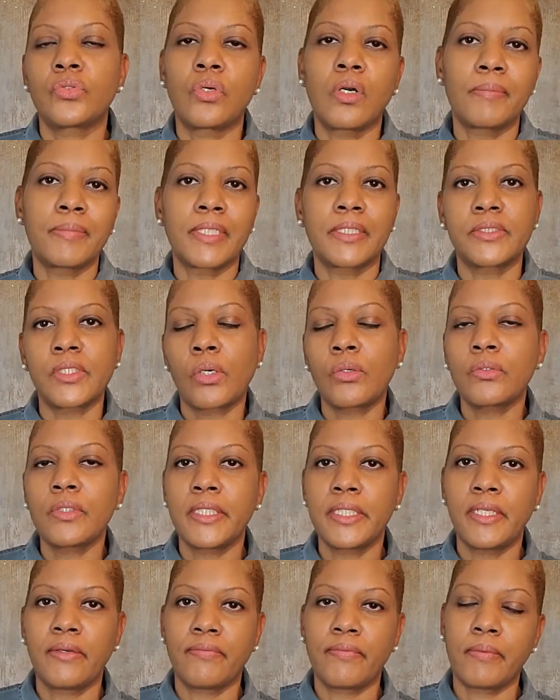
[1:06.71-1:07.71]
I'm in a totally
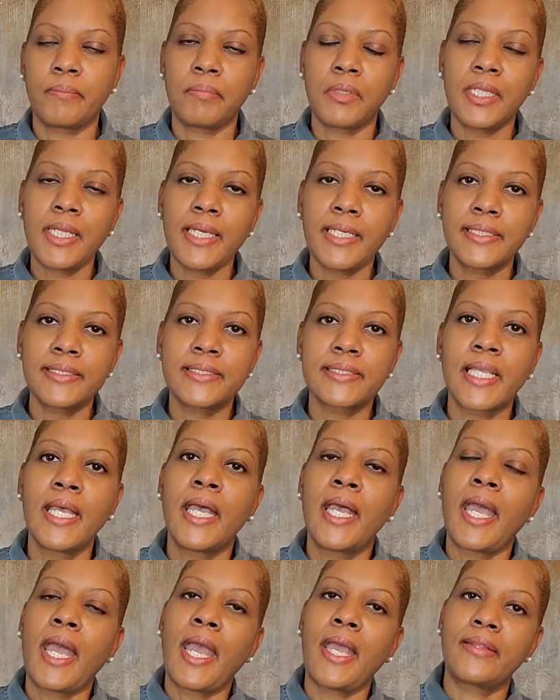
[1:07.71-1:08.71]
different place.
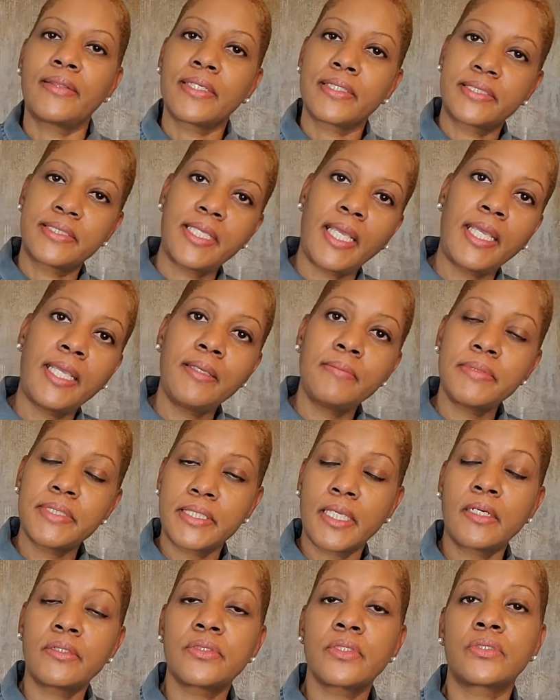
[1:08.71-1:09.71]
And the same
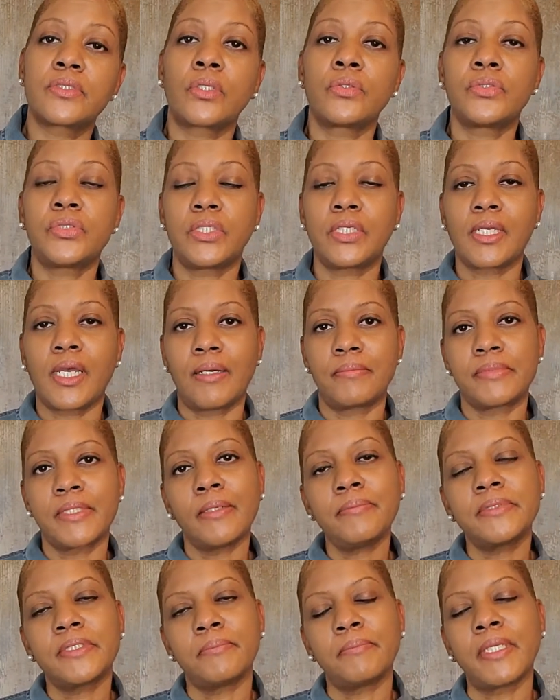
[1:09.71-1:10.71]
sales associate comes
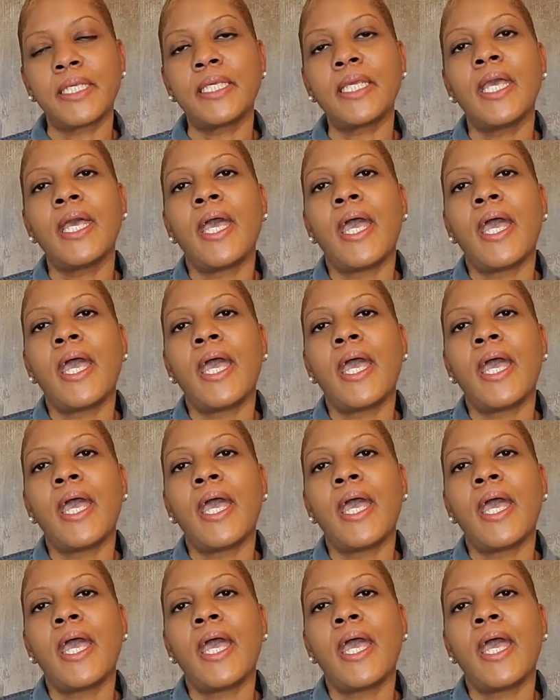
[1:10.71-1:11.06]
up to me